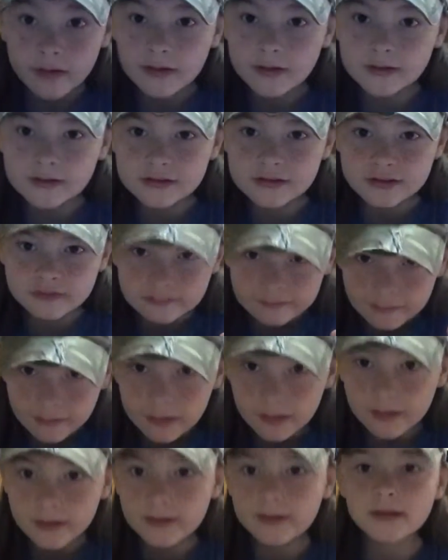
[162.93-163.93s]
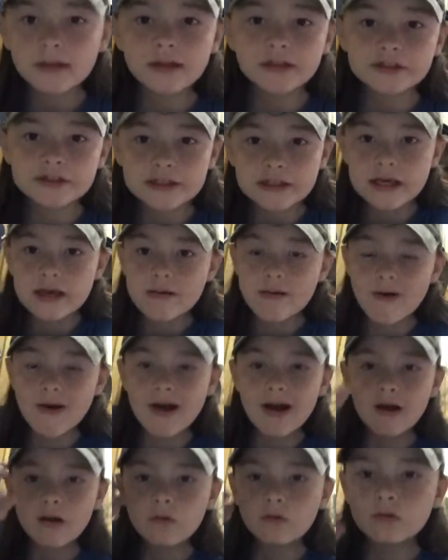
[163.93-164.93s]
It's my classic camo
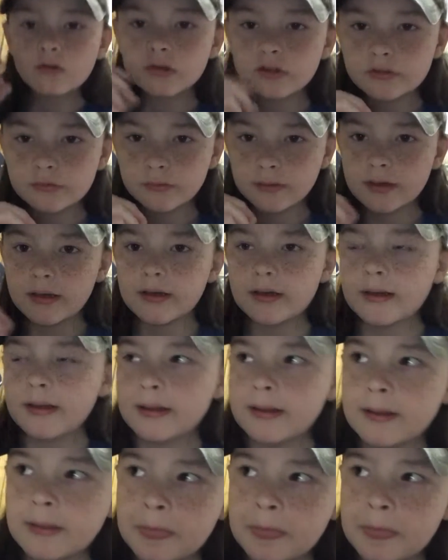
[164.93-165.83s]
hat. Or is my,